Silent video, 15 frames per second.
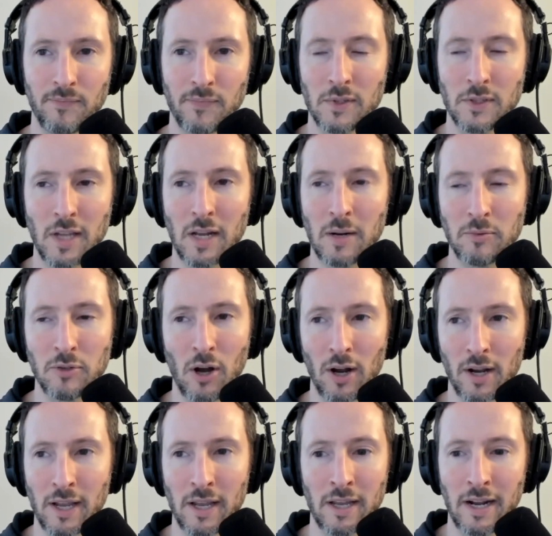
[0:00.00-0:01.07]
stayed up
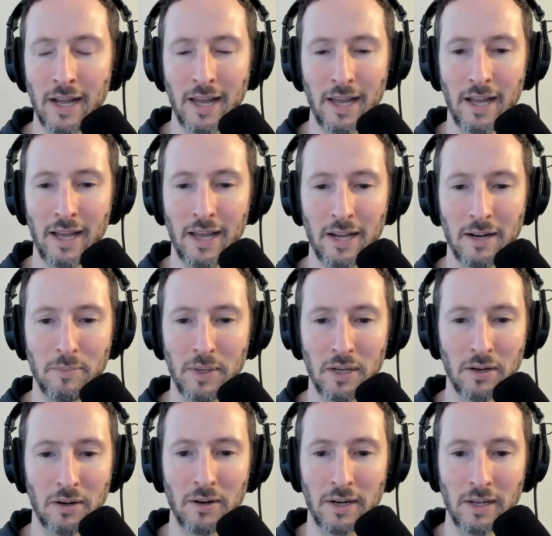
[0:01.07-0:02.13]
talking, and I had a
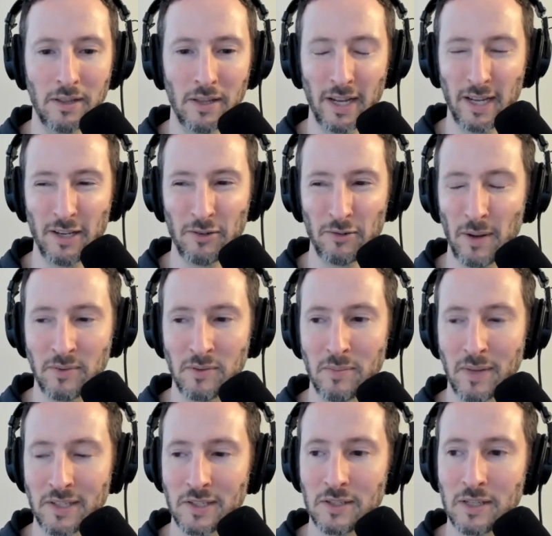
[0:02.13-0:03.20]
beer, and it interrupted
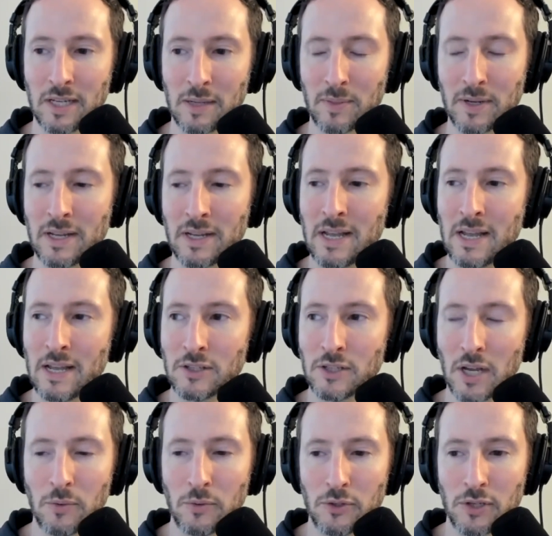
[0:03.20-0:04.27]
my sleep. And
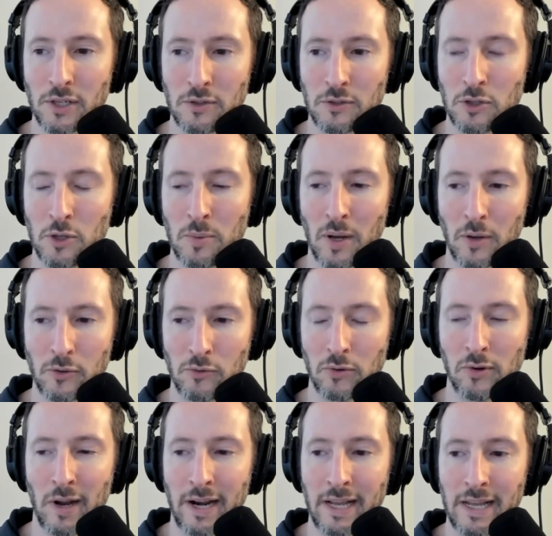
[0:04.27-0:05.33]
so it was stupid. I was
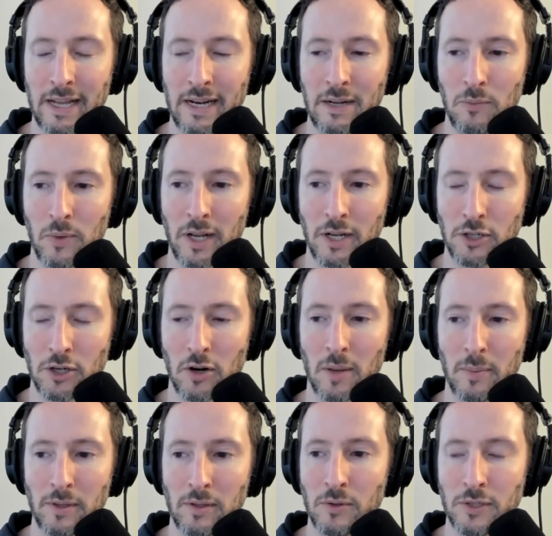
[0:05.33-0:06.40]
regretting it when I showed
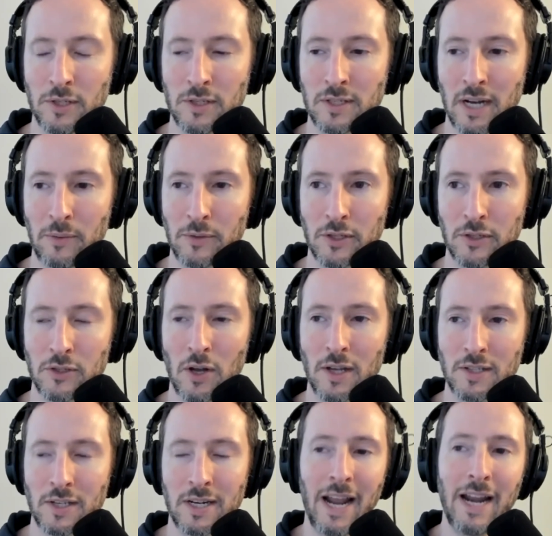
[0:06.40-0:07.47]
up at Lewis's, and I was
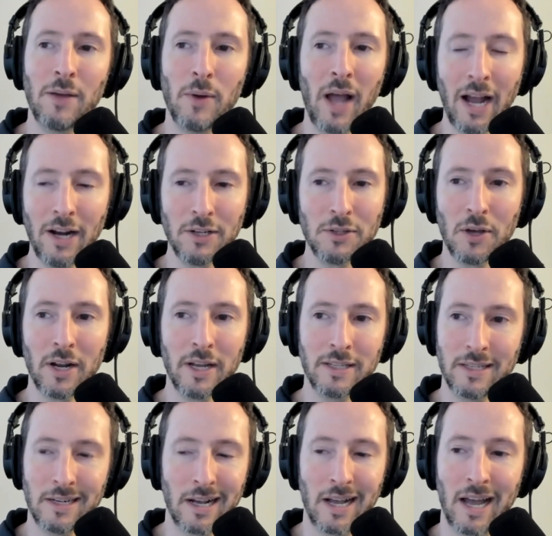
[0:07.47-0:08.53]
exhausted. Anyway, I just thought I
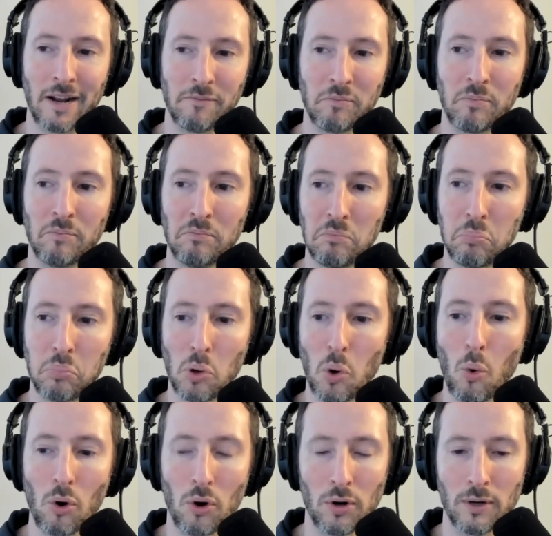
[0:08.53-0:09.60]
did a kind of
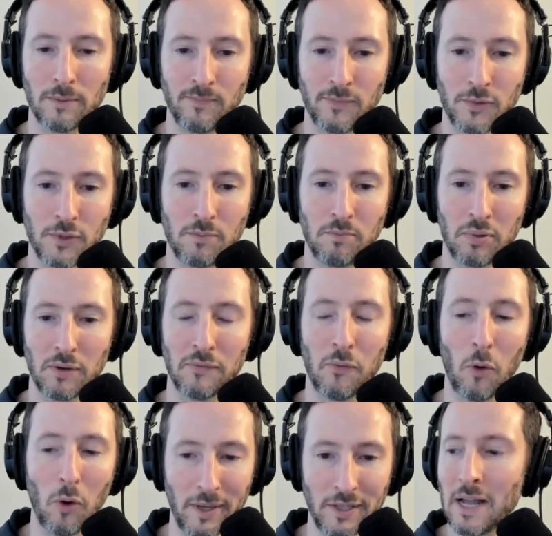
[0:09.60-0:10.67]
poor
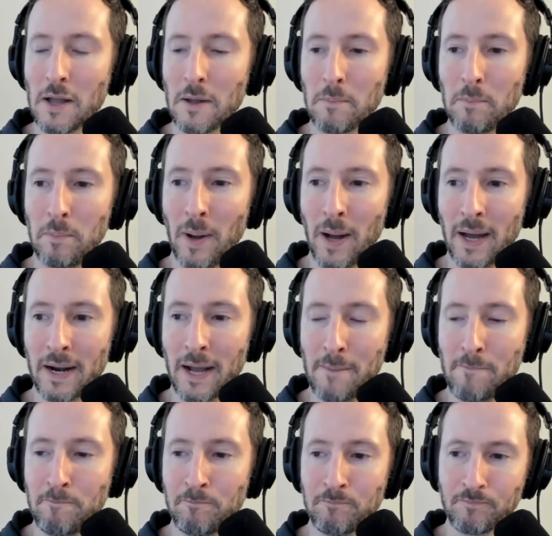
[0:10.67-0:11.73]
performance.
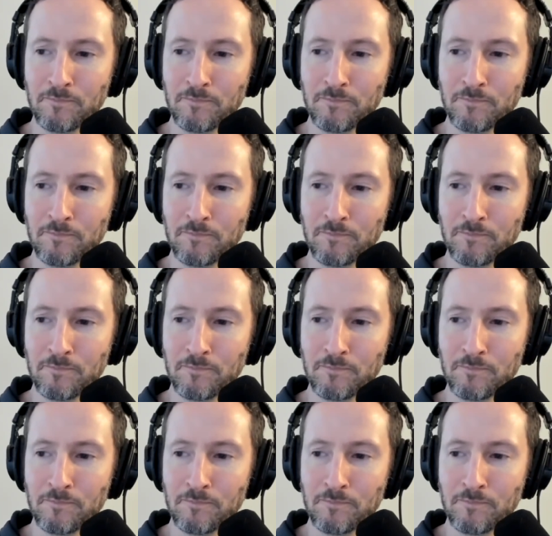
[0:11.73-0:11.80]
But